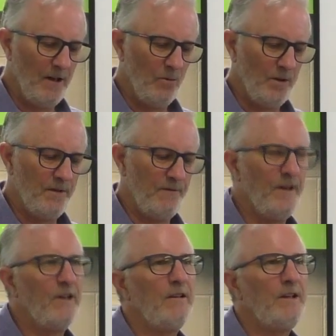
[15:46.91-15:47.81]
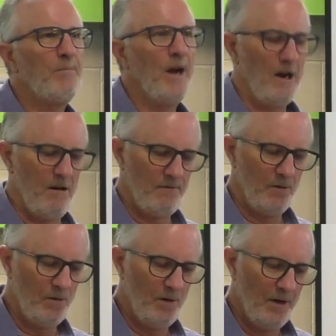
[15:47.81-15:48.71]
with a very
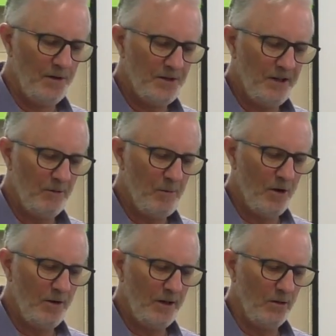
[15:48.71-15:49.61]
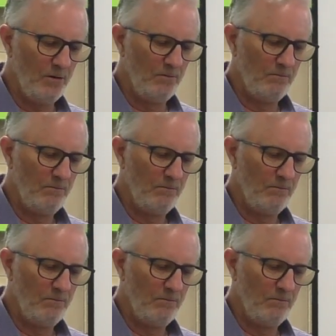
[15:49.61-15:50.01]
powerful ceremonial,